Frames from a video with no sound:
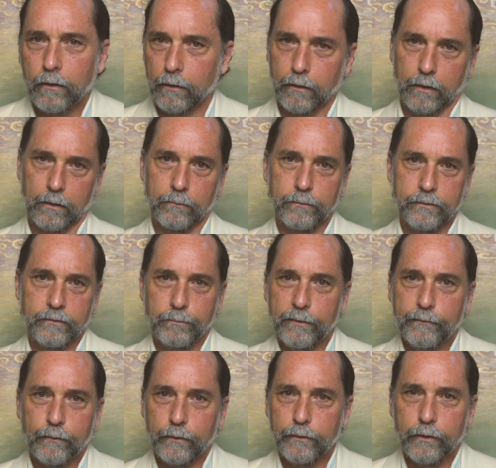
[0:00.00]
herbs
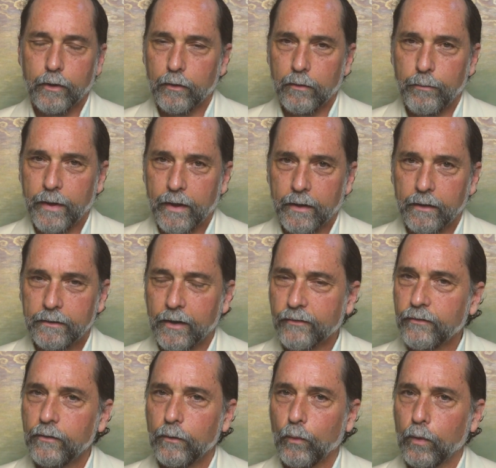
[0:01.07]
before you go to bed. It
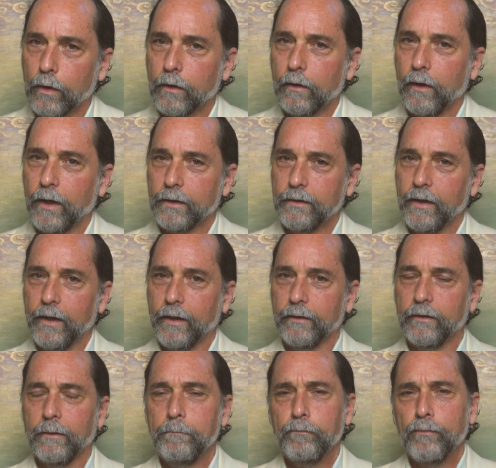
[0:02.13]
doesn't work like that.